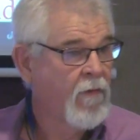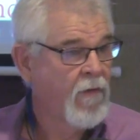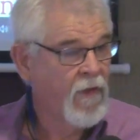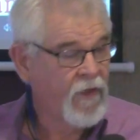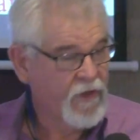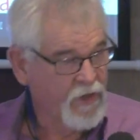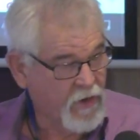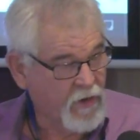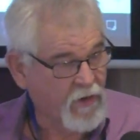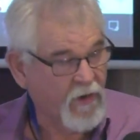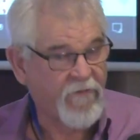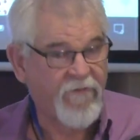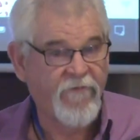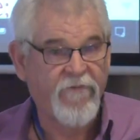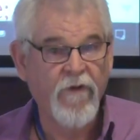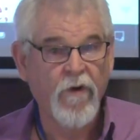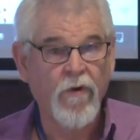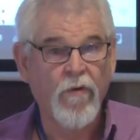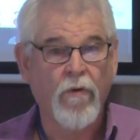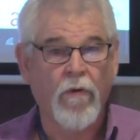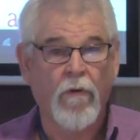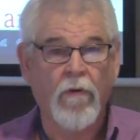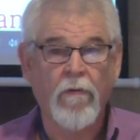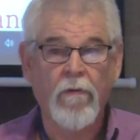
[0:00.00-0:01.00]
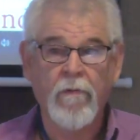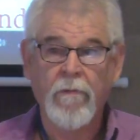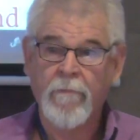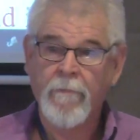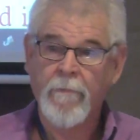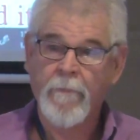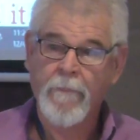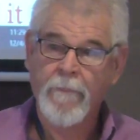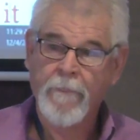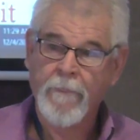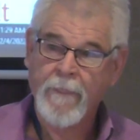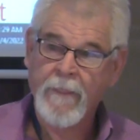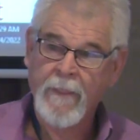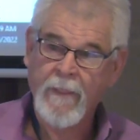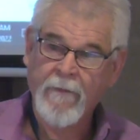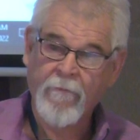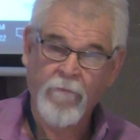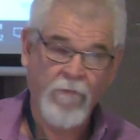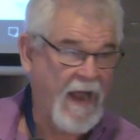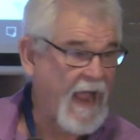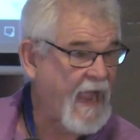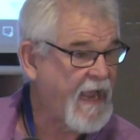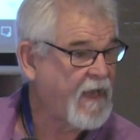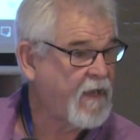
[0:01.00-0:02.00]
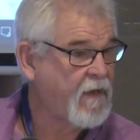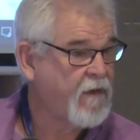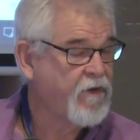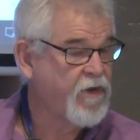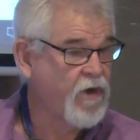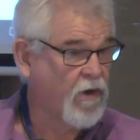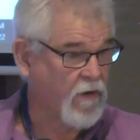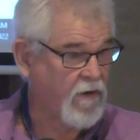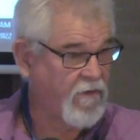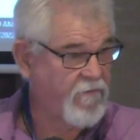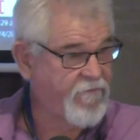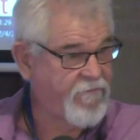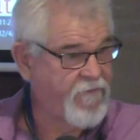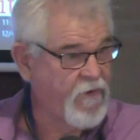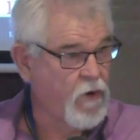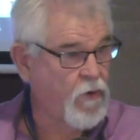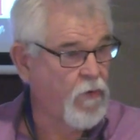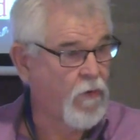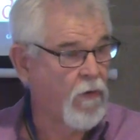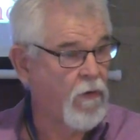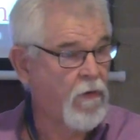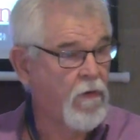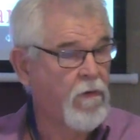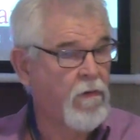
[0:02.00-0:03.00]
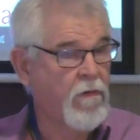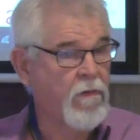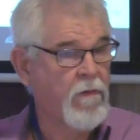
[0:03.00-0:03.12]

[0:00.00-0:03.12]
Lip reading: you're a fool. Right? You're a fool.